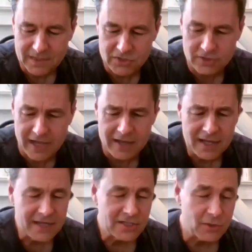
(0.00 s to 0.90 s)
so yeah.
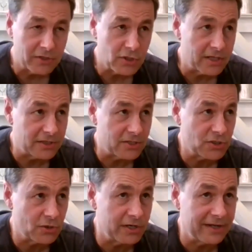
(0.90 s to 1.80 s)
Uh-huh. So, so the, the
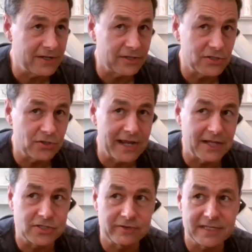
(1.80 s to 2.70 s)
short end, the short
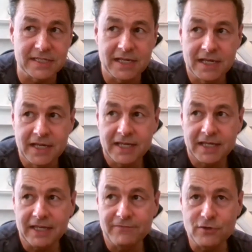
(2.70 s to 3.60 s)
answer is,
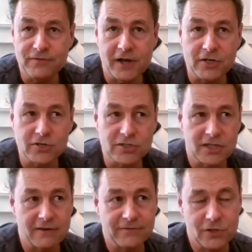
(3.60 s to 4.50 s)
if you find
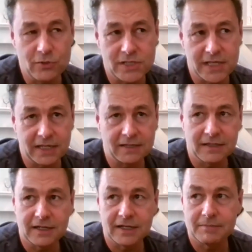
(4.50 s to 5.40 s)
yourself using
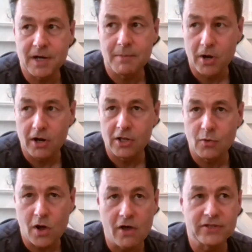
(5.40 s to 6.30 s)
um, a Barlow
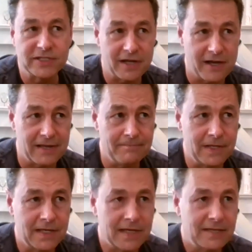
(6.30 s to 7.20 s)
all the time,
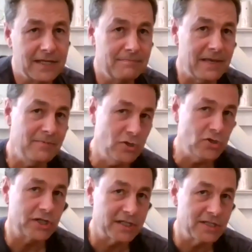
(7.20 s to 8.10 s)
then maybe you
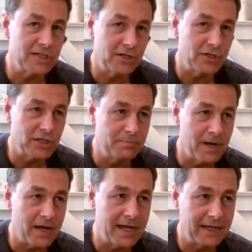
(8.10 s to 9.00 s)
should consider just
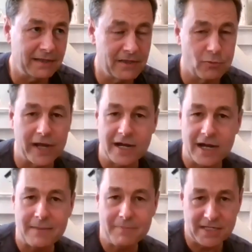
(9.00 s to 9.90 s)
buying the right
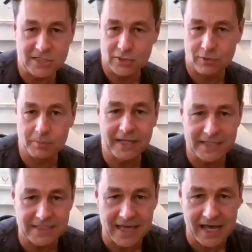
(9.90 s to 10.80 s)
eyepiece to
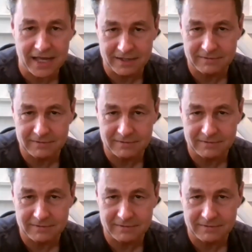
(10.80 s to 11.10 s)
replace that